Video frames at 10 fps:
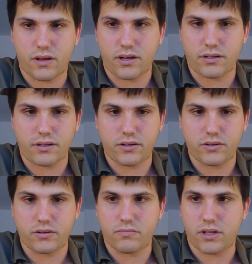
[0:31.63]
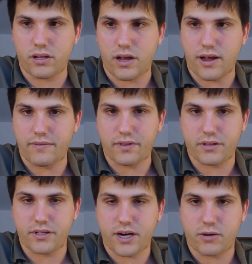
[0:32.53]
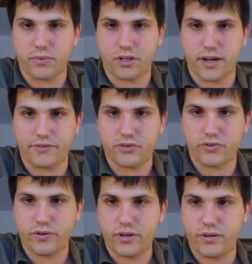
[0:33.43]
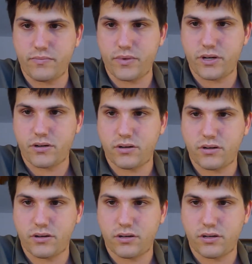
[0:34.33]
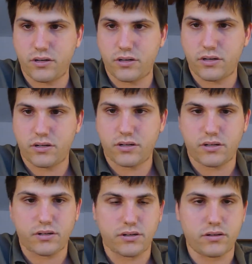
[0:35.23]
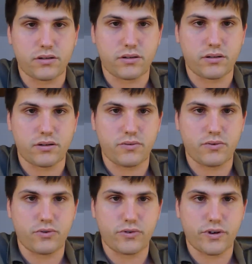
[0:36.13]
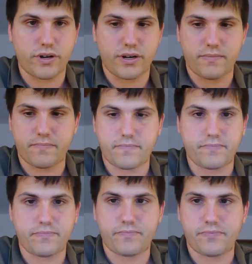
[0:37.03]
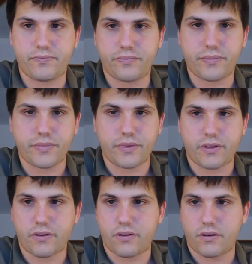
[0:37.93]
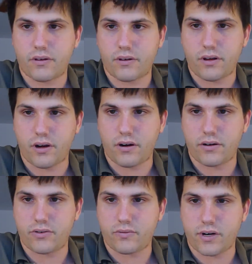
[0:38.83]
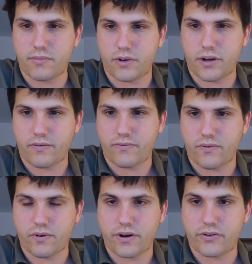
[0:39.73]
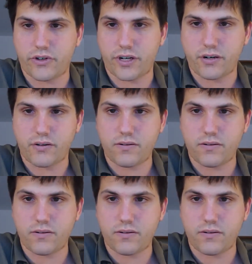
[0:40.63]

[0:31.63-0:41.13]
That is the terrible live stream. This is still the new stream. Here is what I'm looking for, your channel.